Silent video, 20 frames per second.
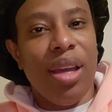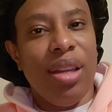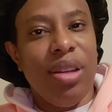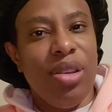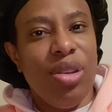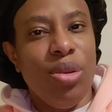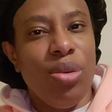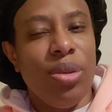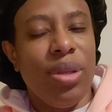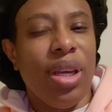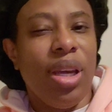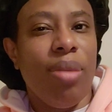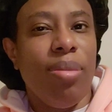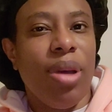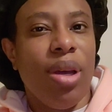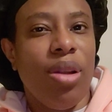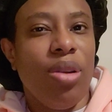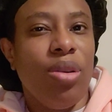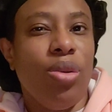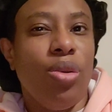In due
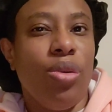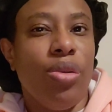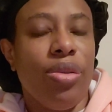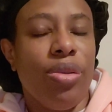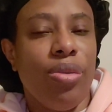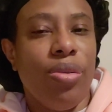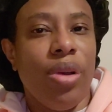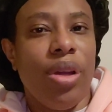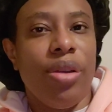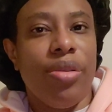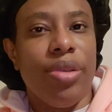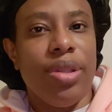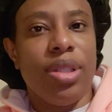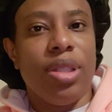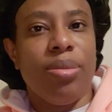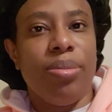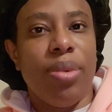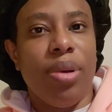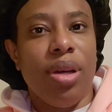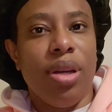time, I'll go through and
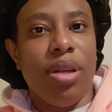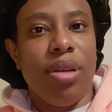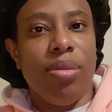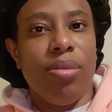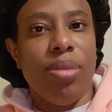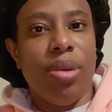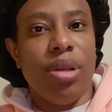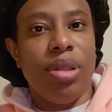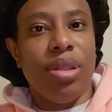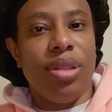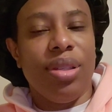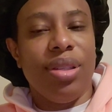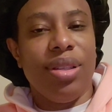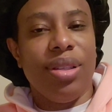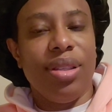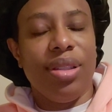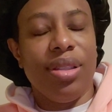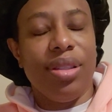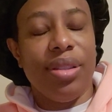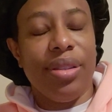respond, but
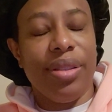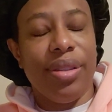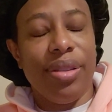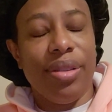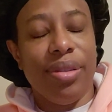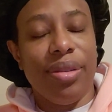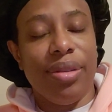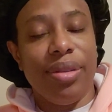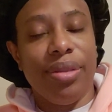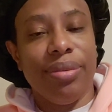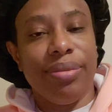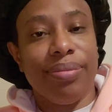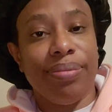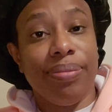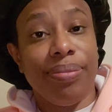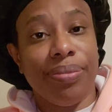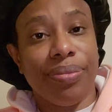you know,